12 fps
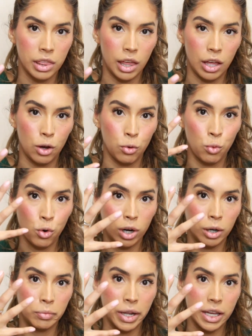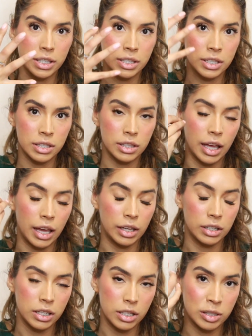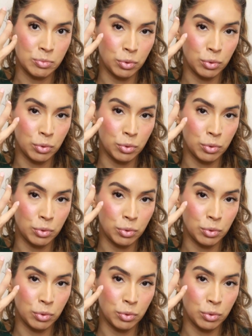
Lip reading: the warmness that it's